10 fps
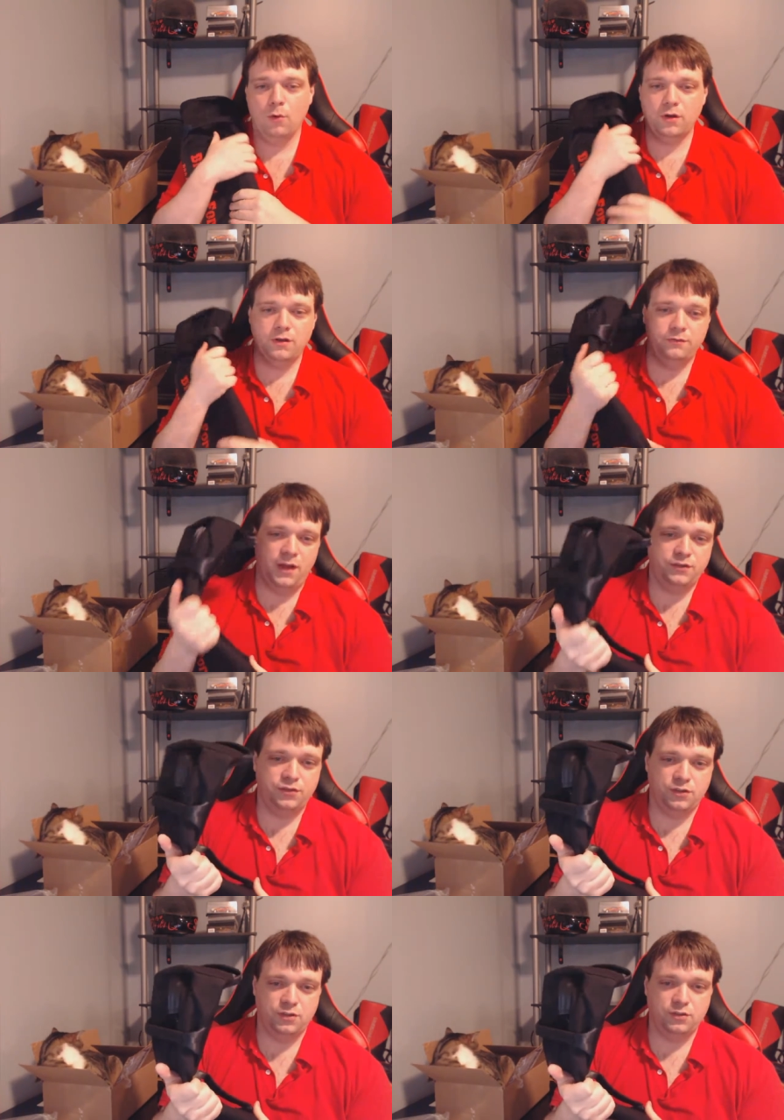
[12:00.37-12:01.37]
More
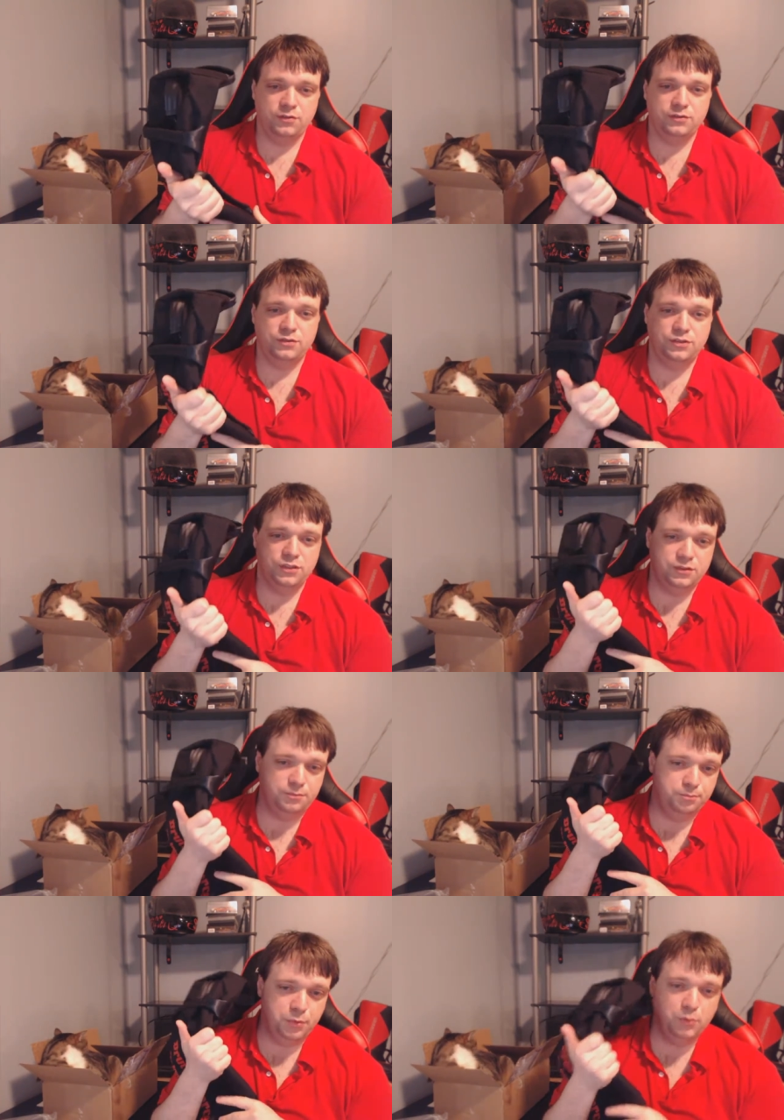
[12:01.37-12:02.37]
conventional,
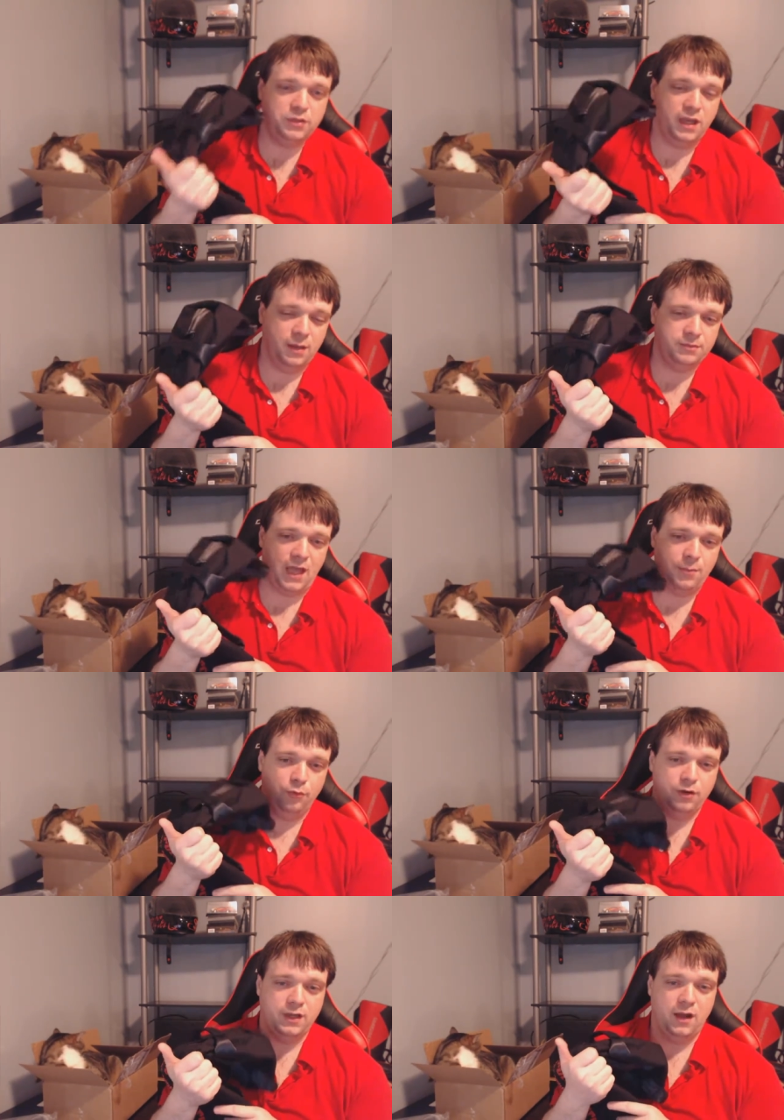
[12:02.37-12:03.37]
just boot camp
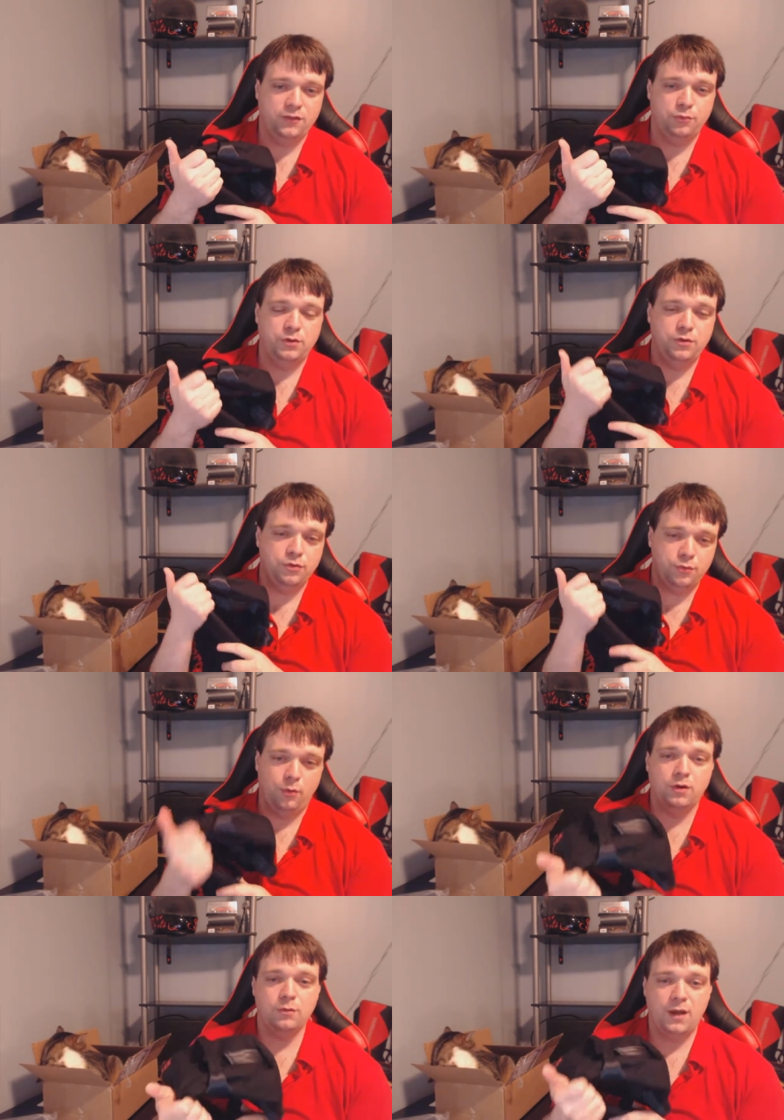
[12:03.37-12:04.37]
type workouts where you
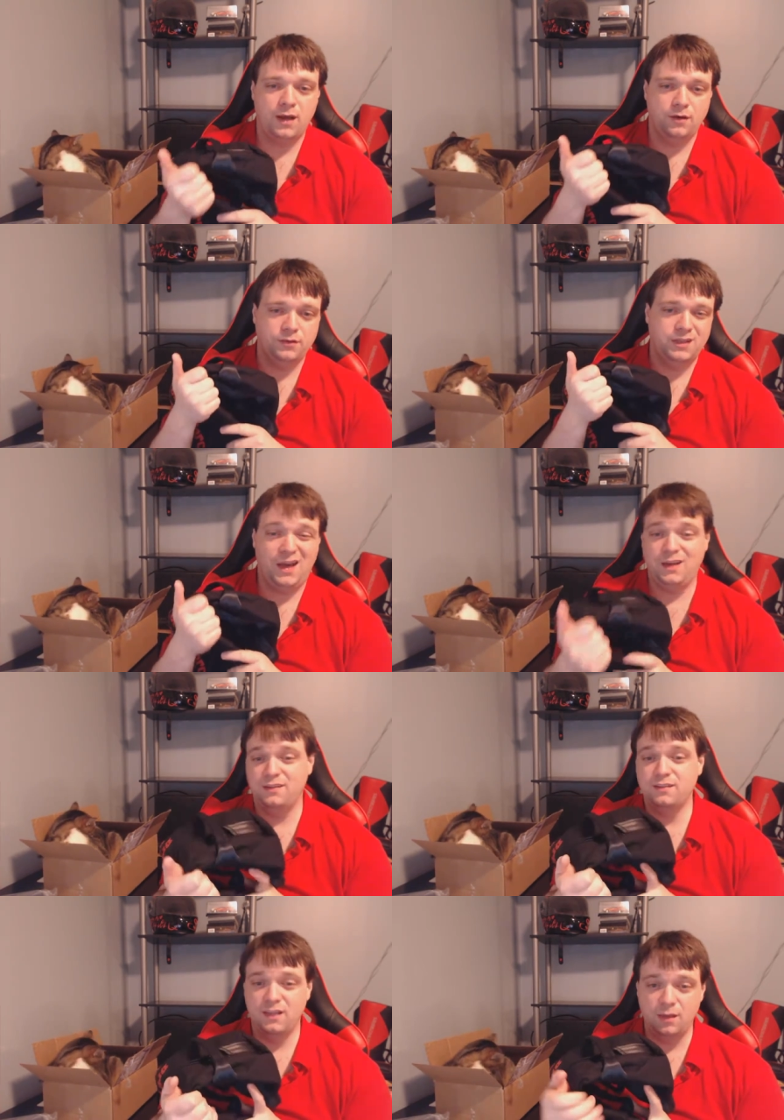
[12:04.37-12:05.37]
throw it around,
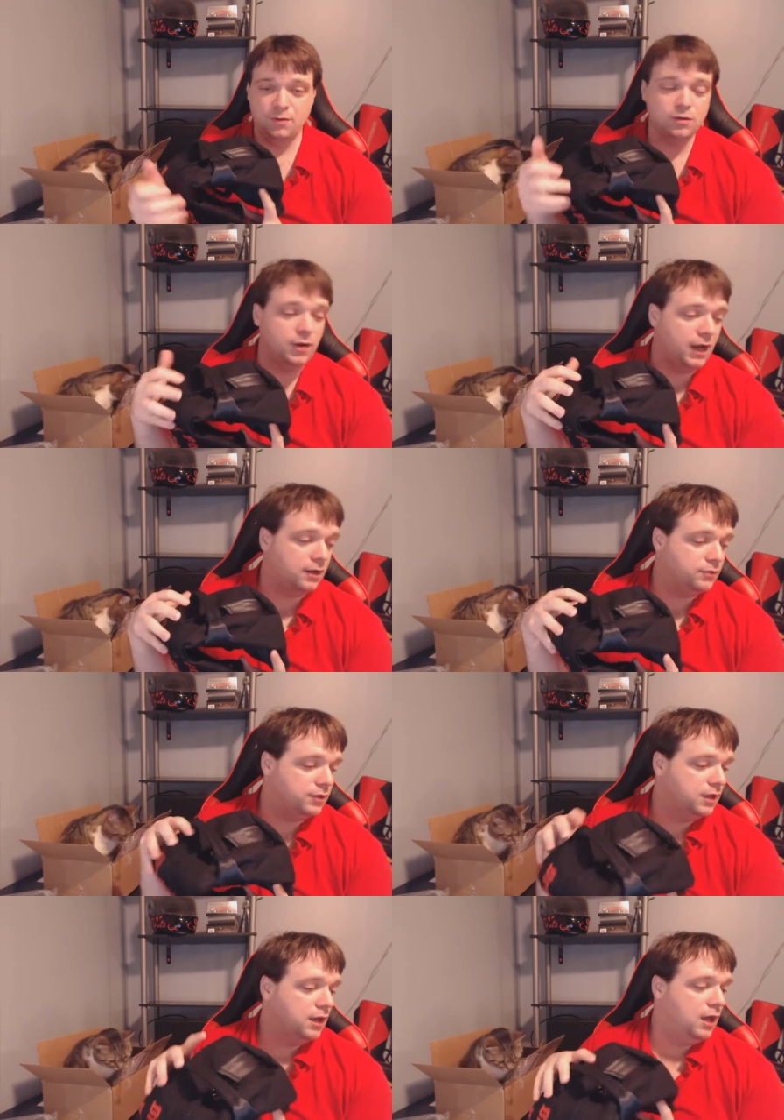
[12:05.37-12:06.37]
kind of slam it
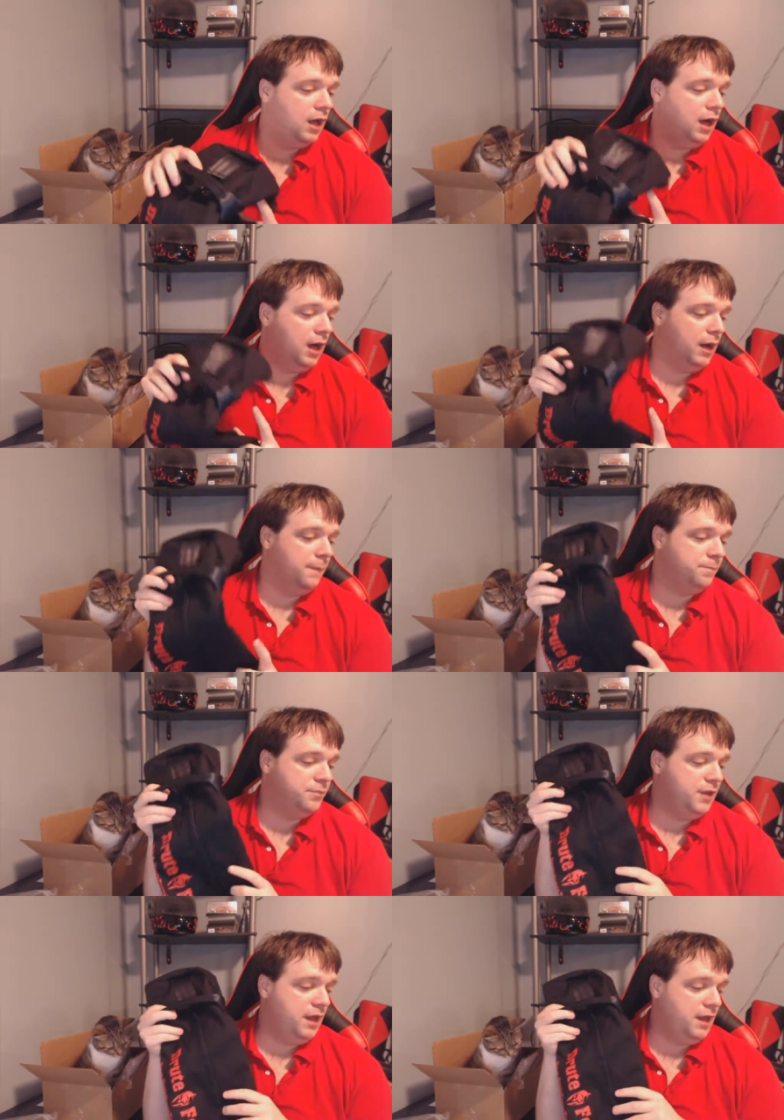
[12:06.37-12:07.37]
around,
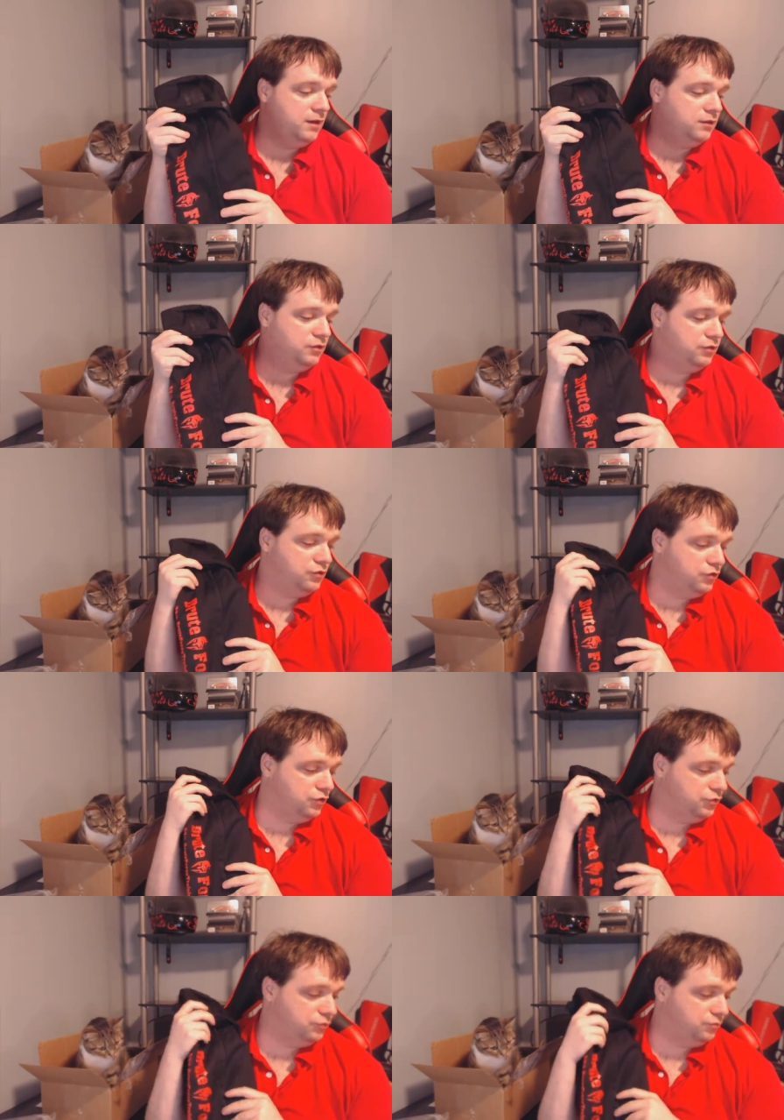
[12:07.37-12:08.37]
and
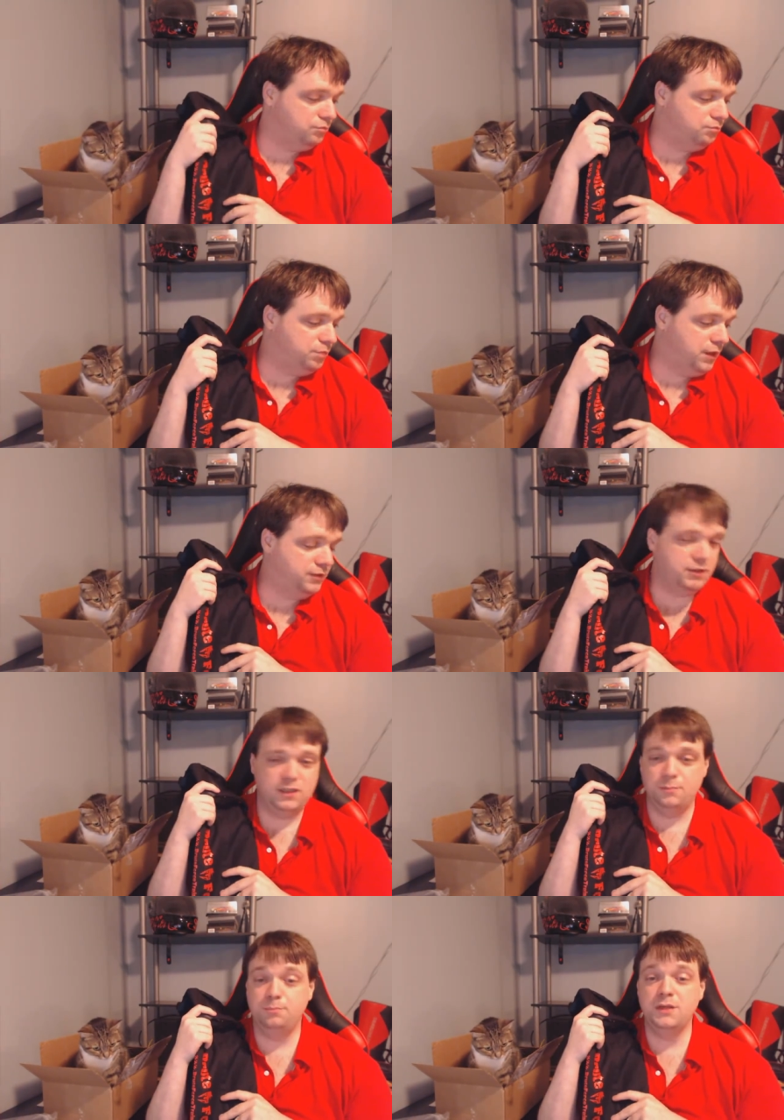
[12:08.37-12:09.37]
just
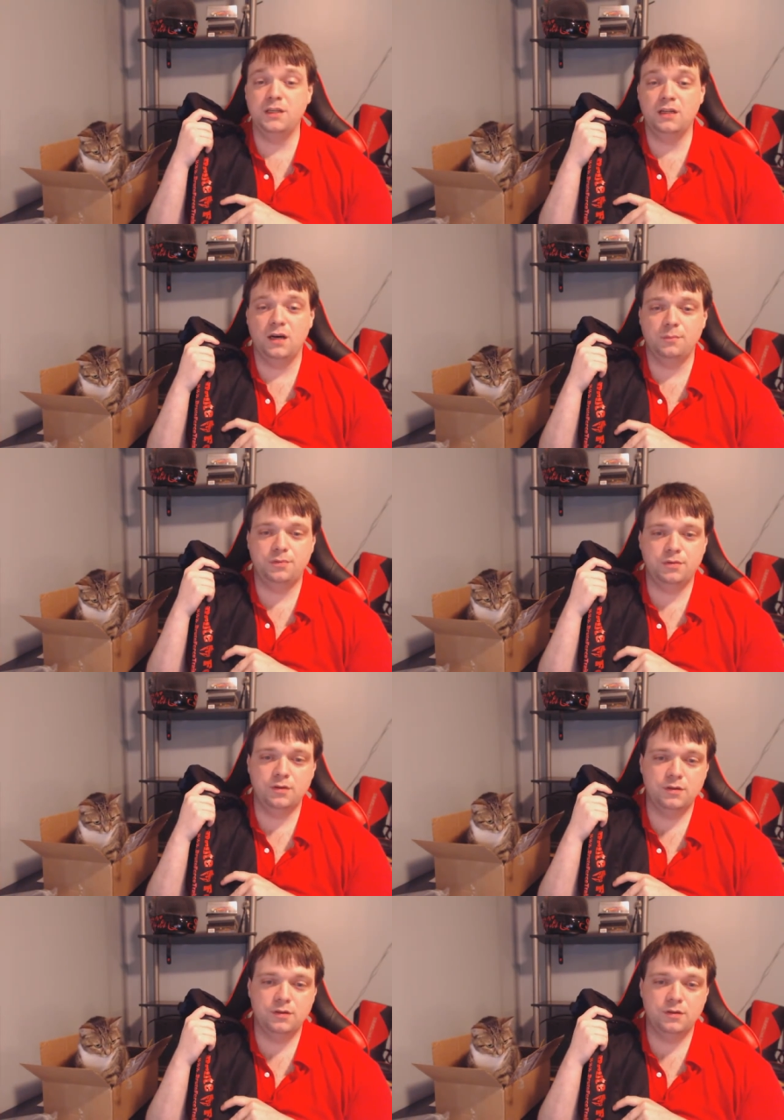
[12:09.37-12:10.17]
basically beat it up.